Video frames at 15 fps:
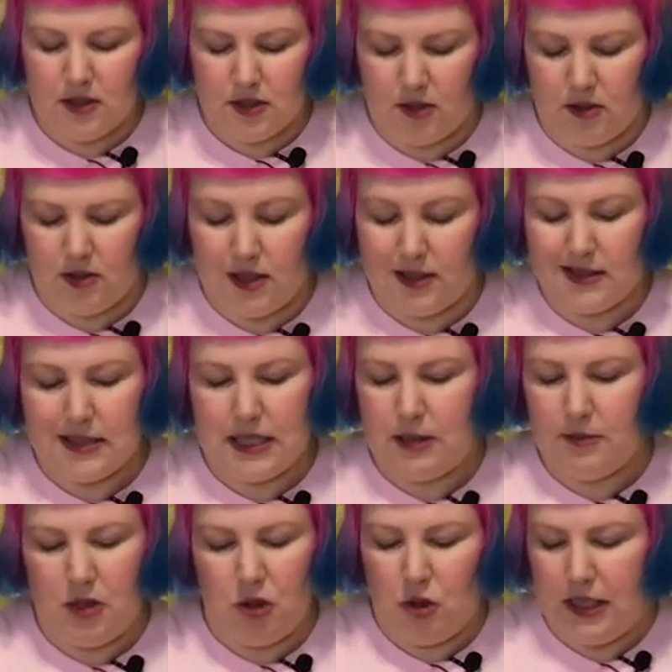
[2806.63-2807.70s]
so it doesn't seem to
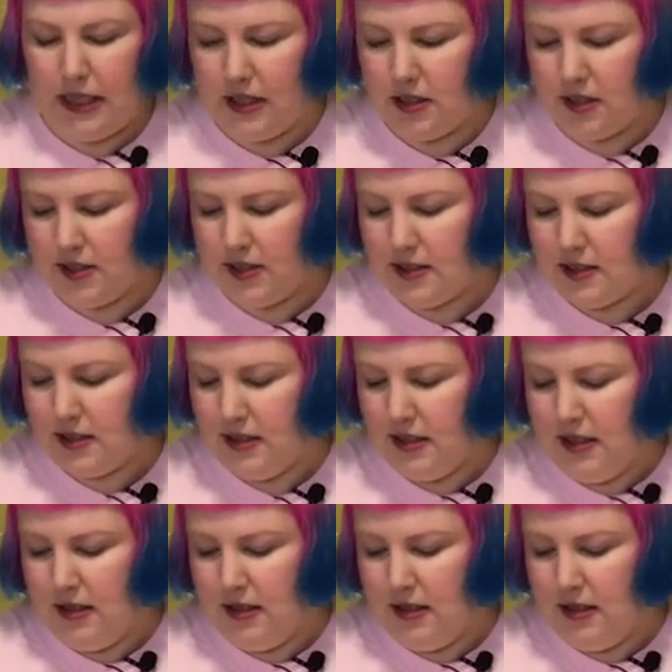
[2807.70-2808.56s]
be unique to this.